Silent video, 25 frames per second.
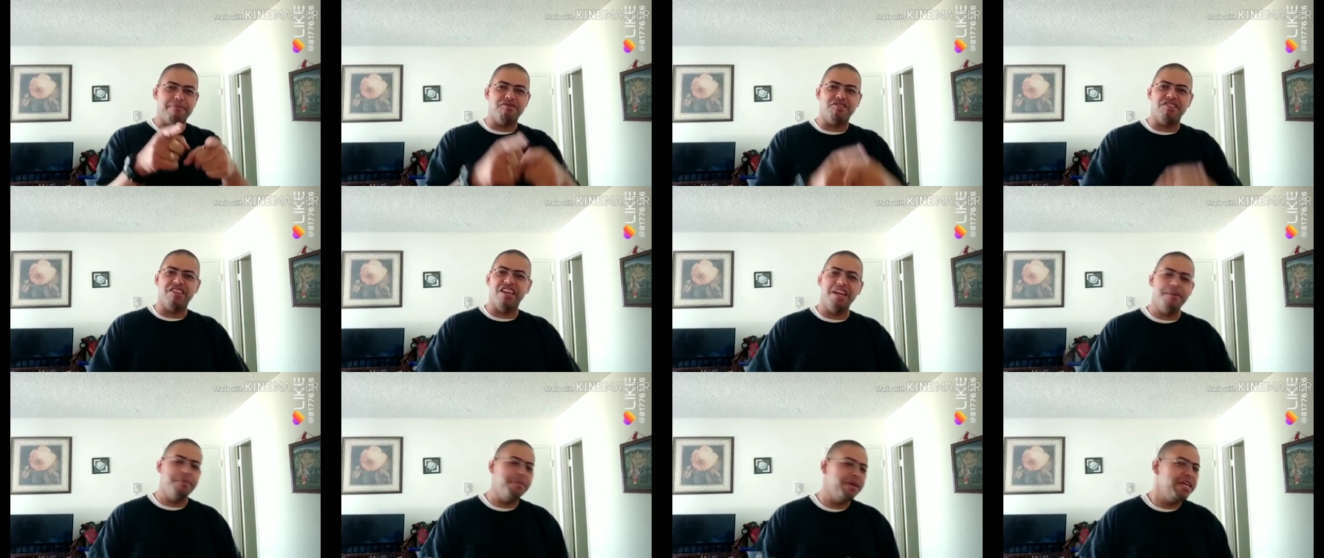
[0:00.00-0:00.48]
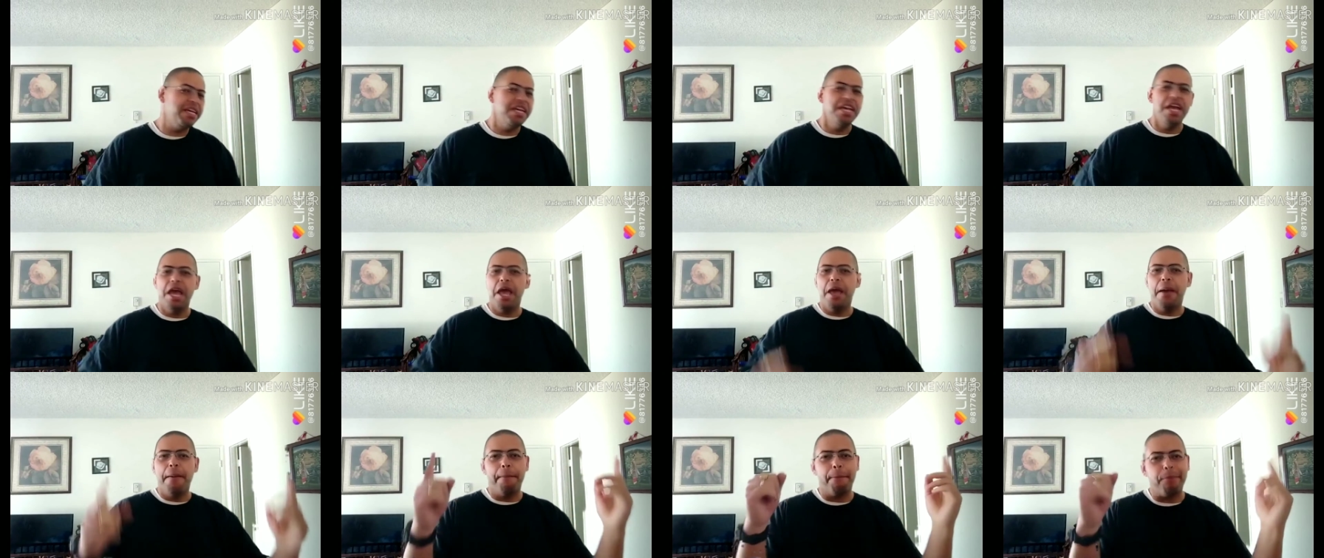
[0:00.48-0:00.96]
seeing me,
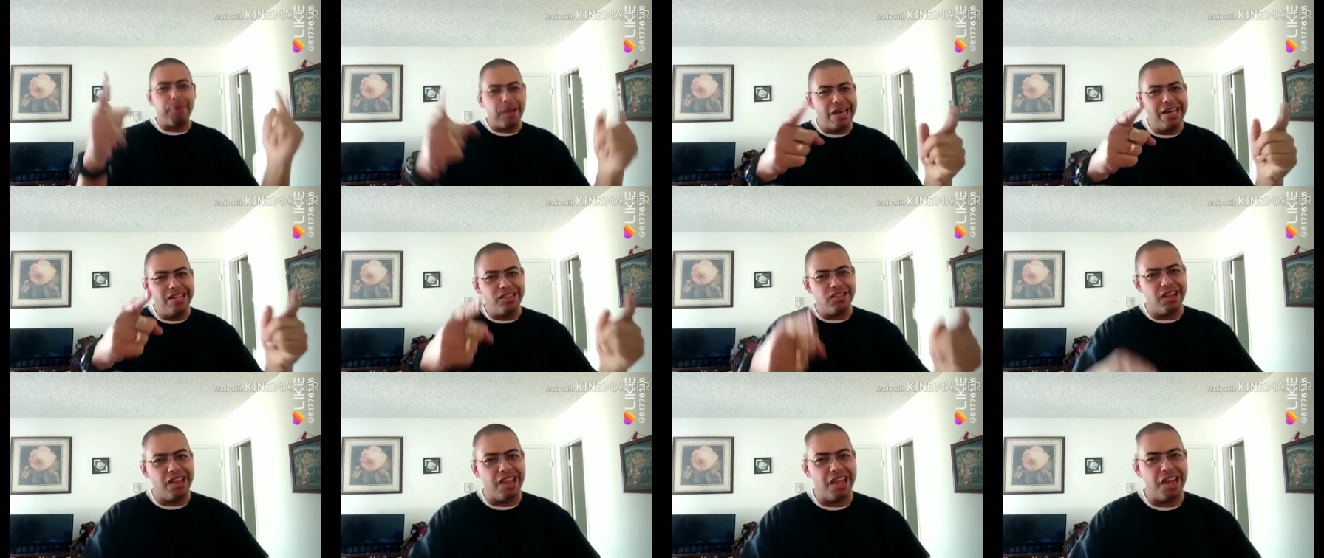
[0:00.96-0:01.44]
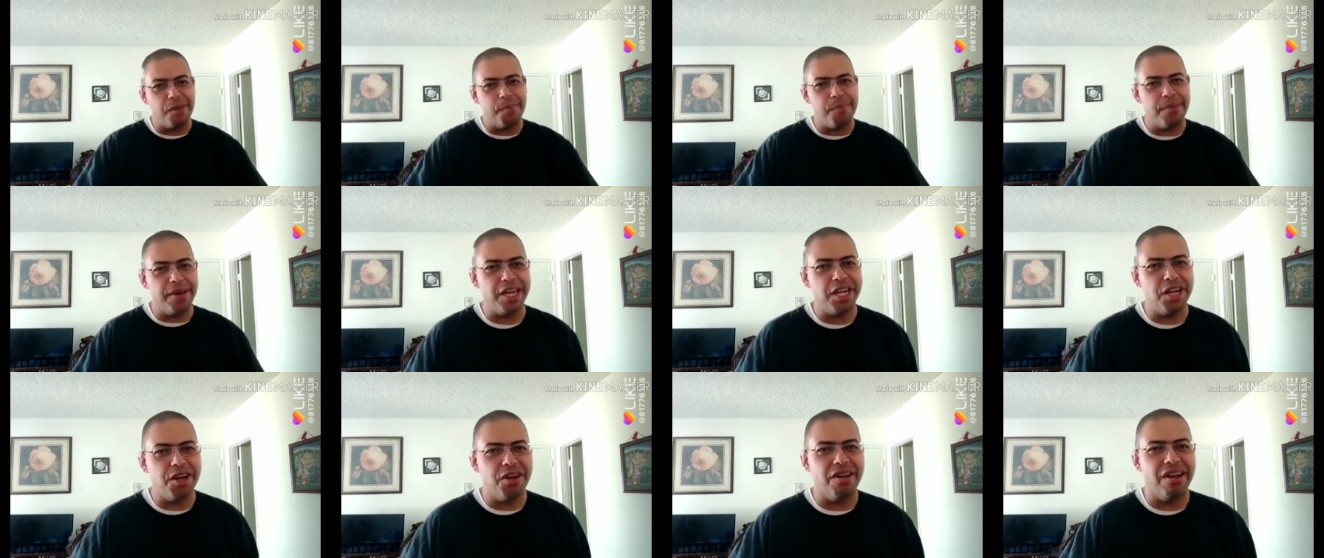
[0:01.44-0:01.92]
please don't let it be
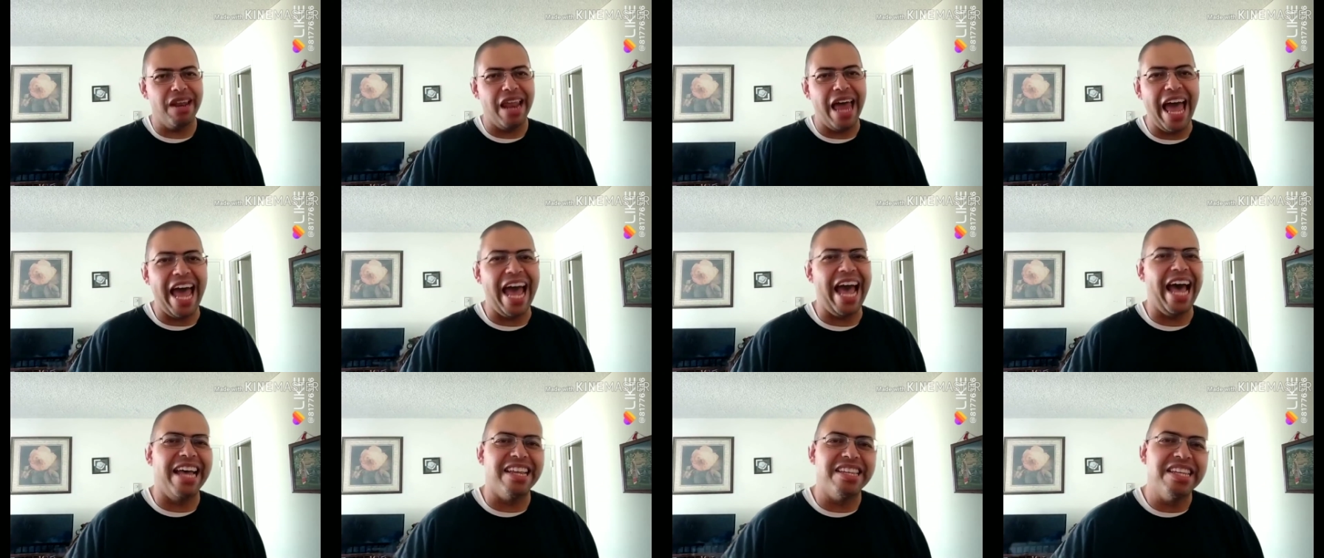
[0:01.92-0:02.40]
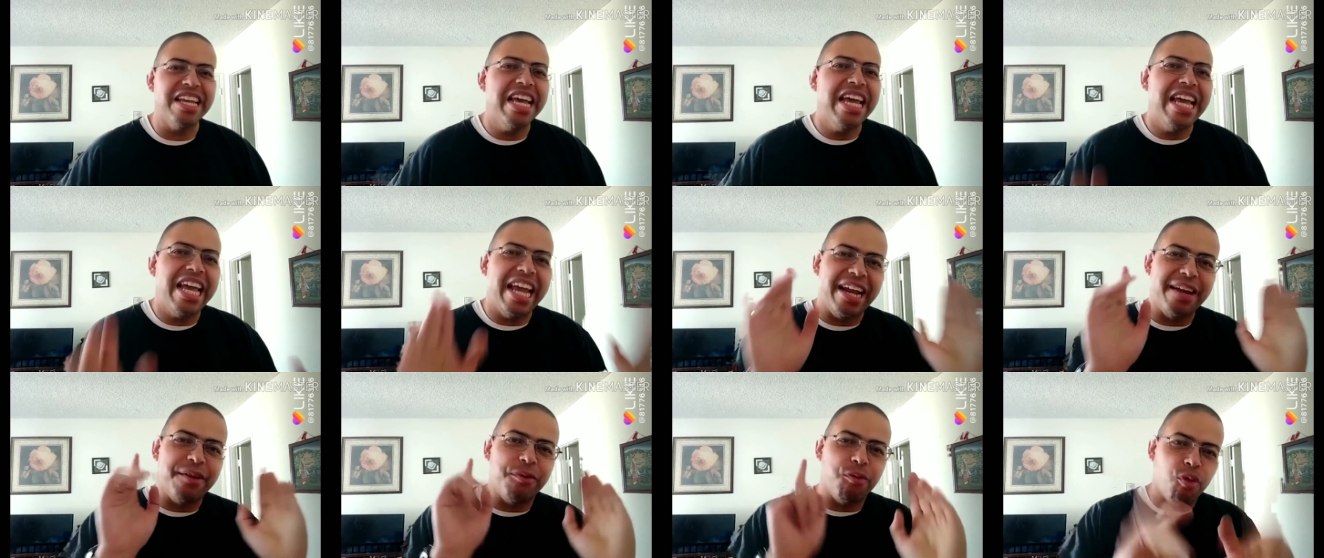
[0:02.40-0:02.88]
your last.
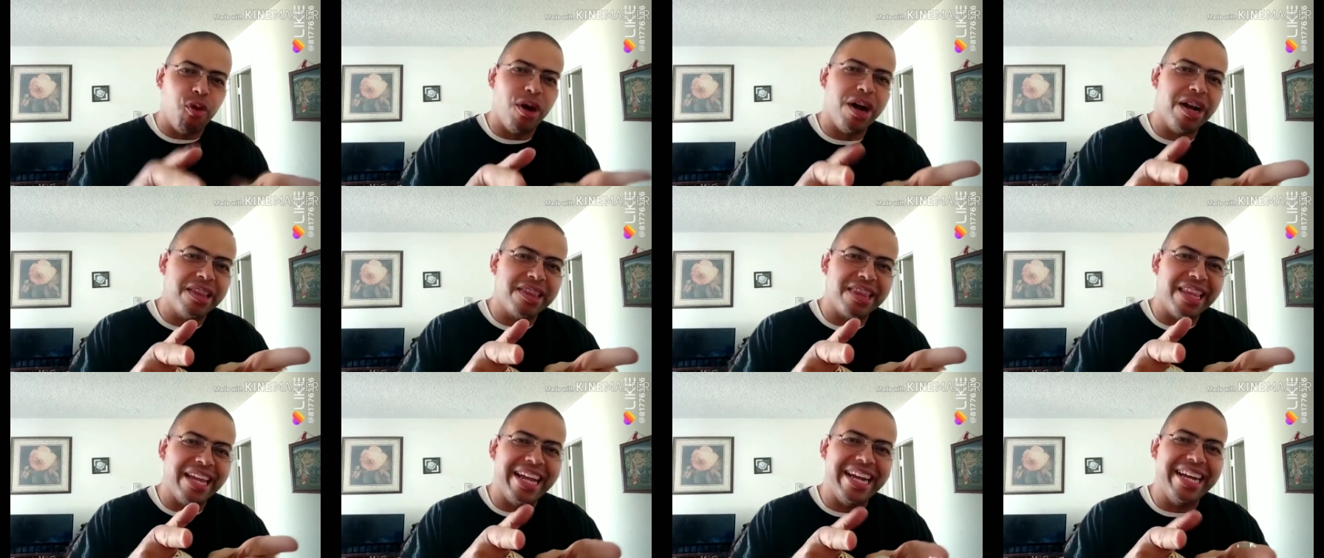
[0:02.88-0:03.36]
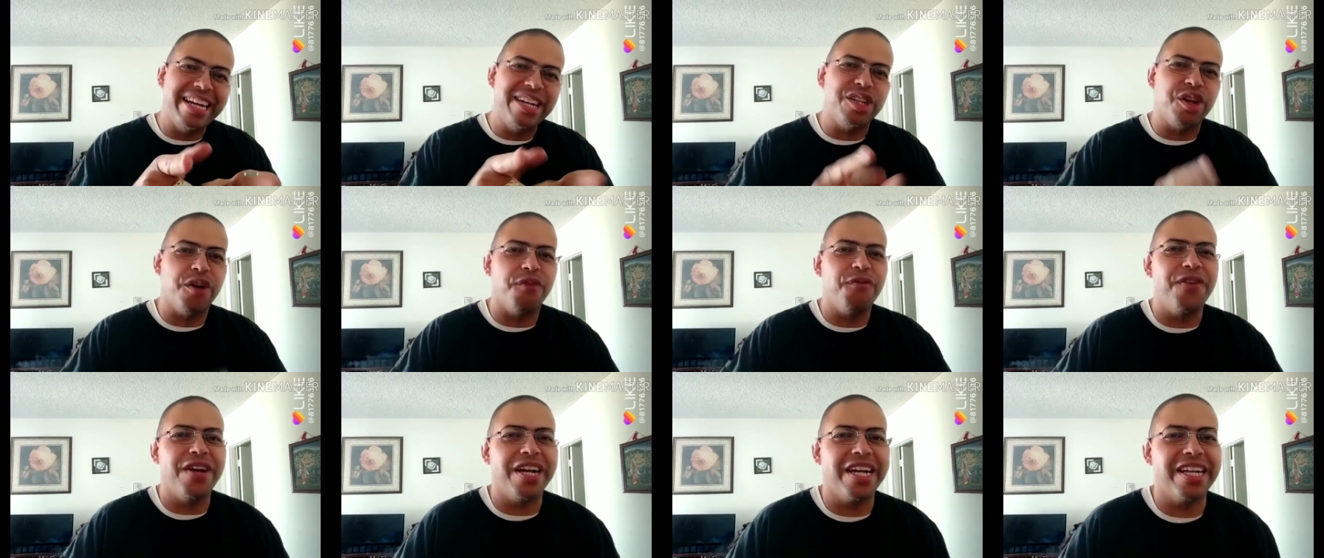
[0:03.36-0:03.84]
And one thing,
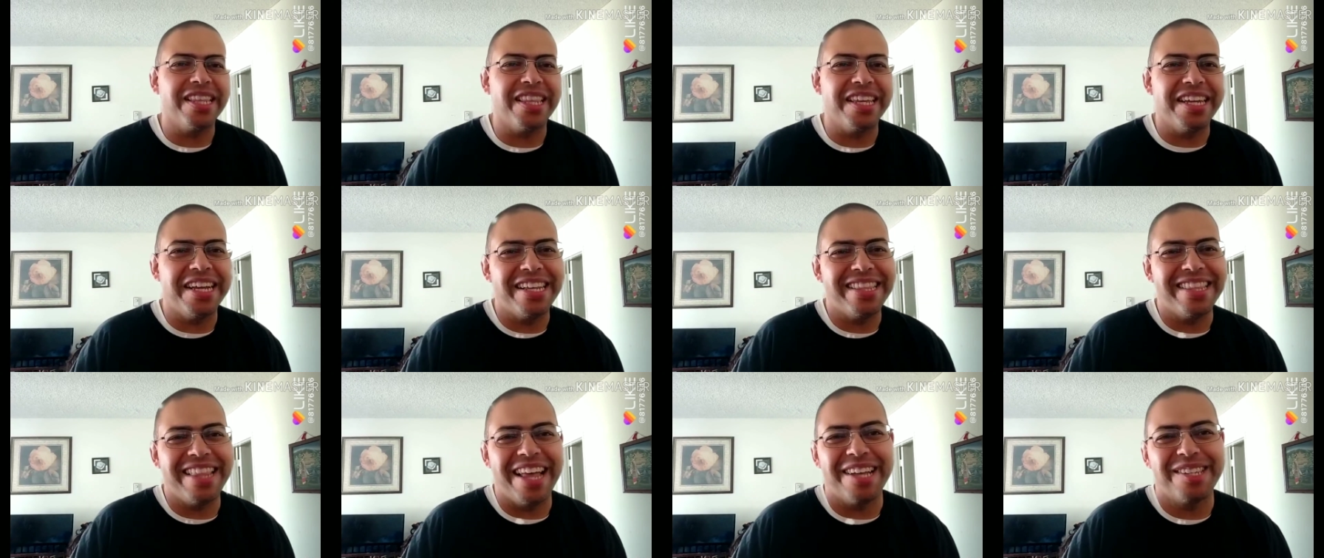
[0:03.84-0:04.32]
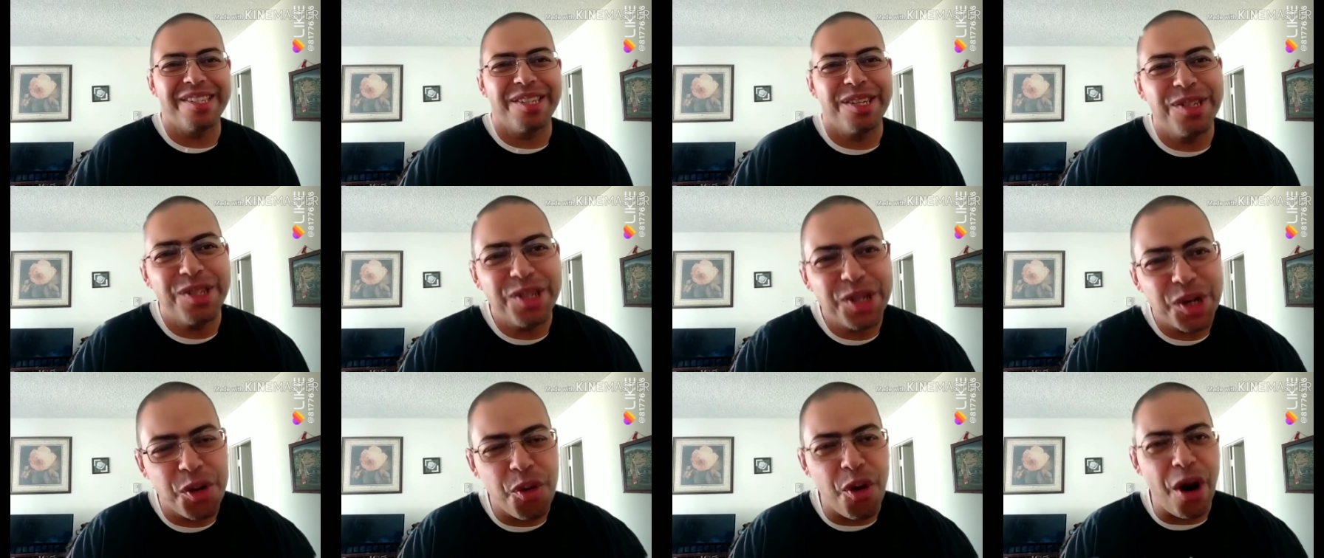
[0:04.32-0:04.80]
don't forget to hit that
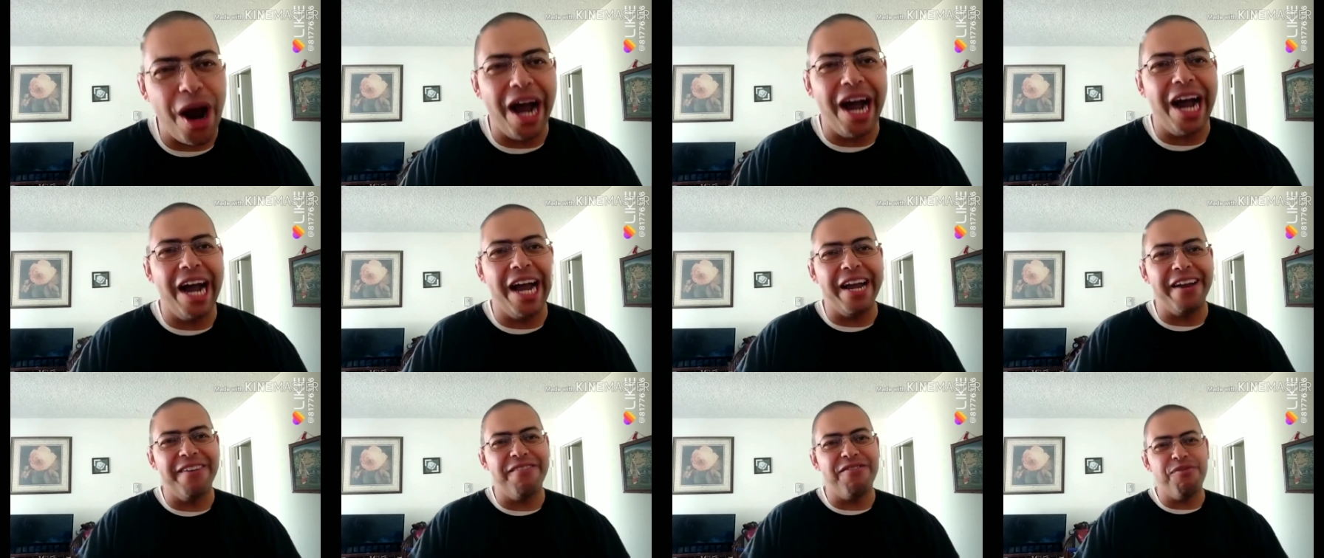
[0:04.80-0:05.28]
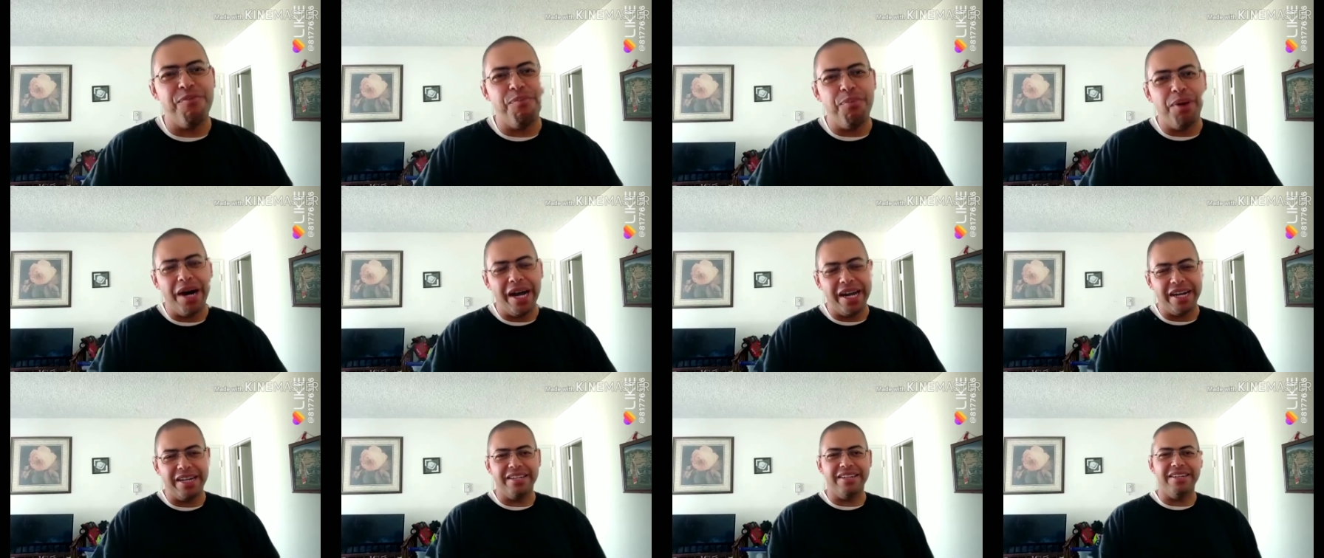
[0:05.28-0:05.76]
subscribe
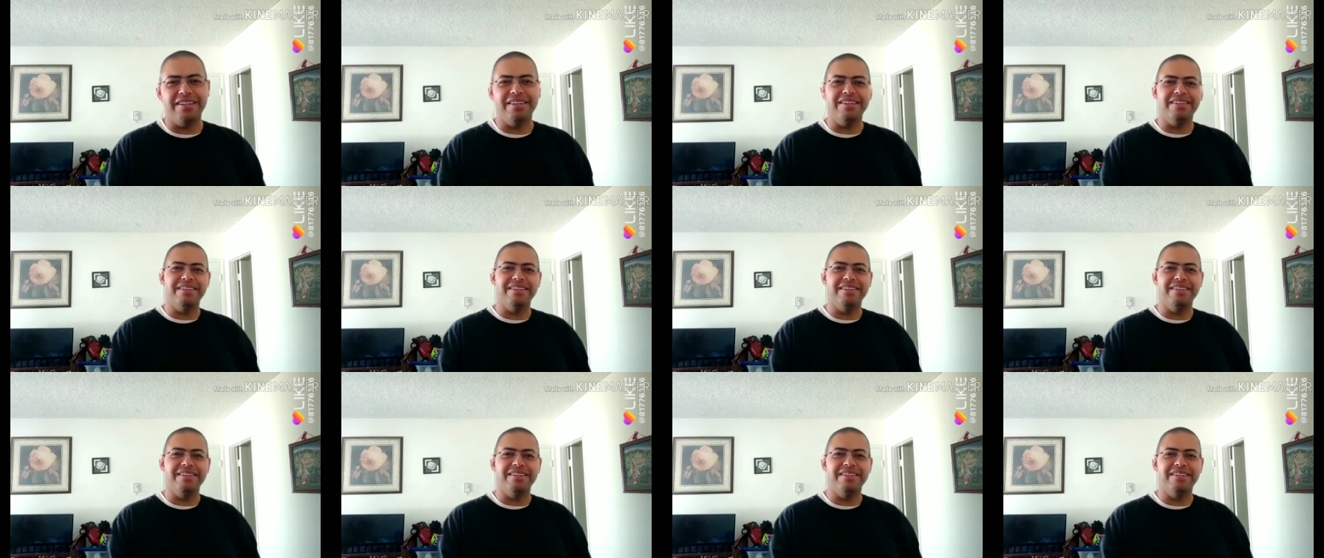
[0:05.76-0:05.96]
button.